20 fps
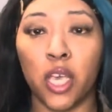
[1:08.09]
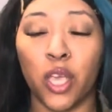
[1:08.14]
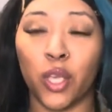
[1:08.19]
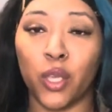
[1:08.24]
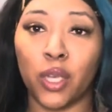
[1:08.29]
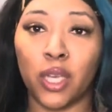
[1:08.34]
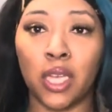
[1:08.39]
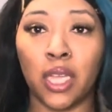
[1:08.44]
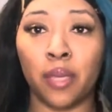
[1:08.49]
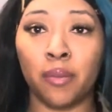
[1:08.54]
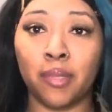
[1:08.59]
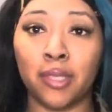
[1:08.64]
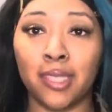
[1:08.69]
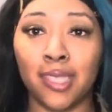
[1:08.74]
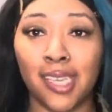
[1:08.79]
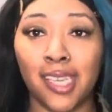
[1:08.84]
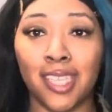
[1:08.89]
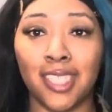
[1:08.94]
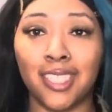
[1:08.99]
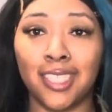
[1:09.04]
You know what I'm
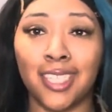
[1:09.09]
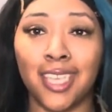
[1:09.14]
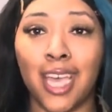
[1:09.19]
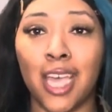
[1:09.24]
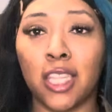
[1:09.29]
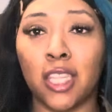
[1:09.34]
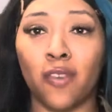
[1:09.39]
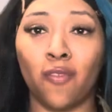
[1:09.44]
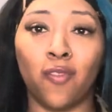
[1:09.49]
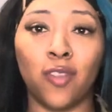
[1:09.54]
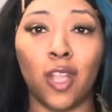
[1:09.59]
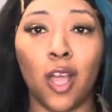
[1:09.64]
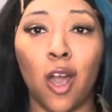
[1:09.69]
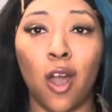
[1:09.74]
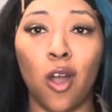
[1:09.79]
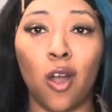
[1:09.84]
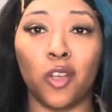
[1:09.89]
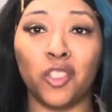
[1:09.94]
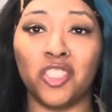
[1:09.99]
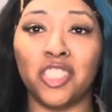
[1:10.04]
saying? She got the
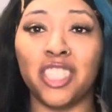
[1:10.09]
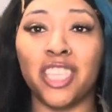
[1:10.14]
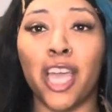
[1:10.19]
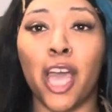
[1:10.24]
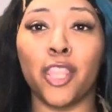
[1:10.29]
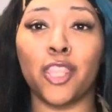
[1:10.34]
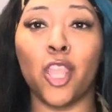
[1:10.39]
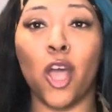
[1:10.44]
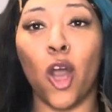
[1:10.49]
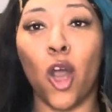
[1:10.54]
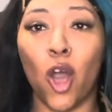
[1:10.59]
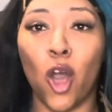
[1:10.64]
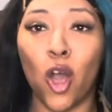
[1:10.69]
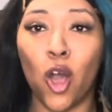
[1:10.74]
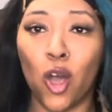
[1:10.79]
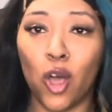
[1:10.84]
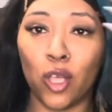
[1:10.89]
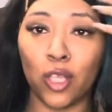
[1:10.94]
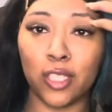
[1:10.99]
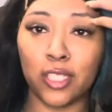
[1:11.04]
vlogs. She got the
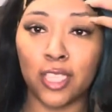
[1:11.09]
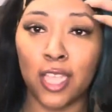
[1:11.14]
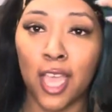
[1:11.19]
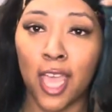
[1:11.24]
hauls.